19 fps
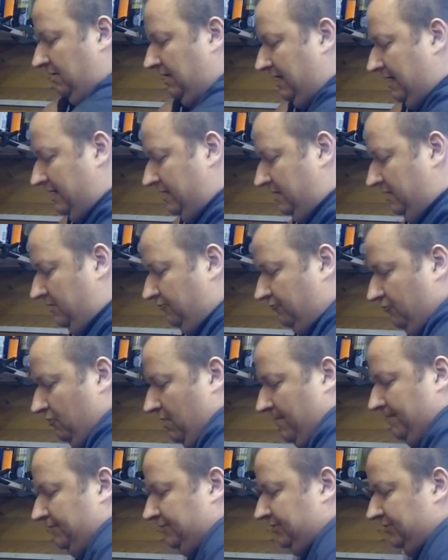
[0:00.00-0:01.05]
head in the
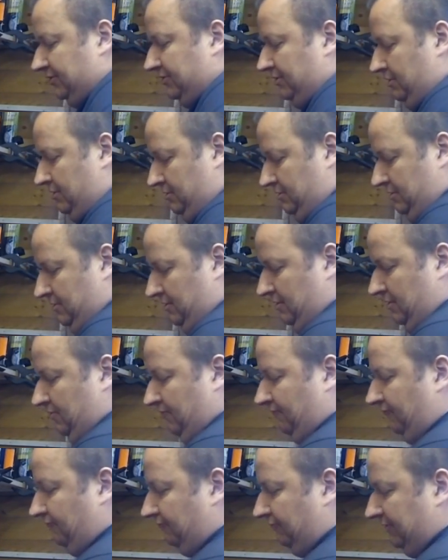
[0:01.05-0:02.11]
right position
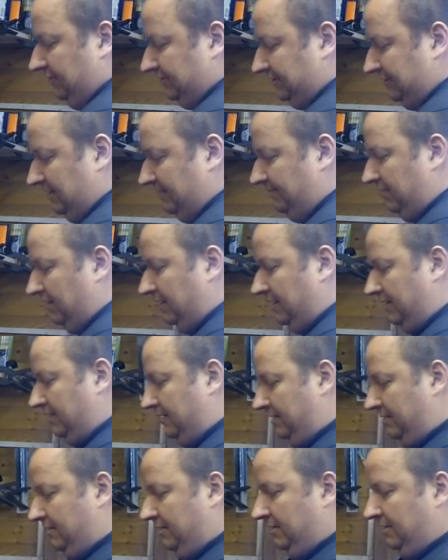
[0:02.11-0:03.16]
for reassembly
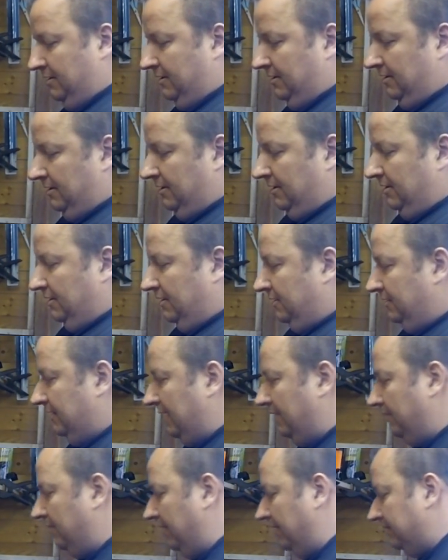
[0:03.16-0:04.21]

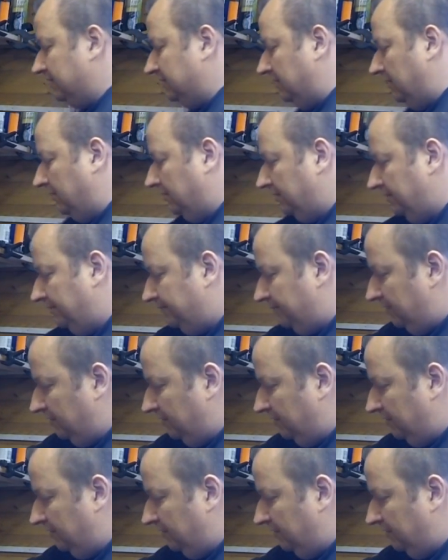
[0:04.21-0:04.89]
that way. So I'm going to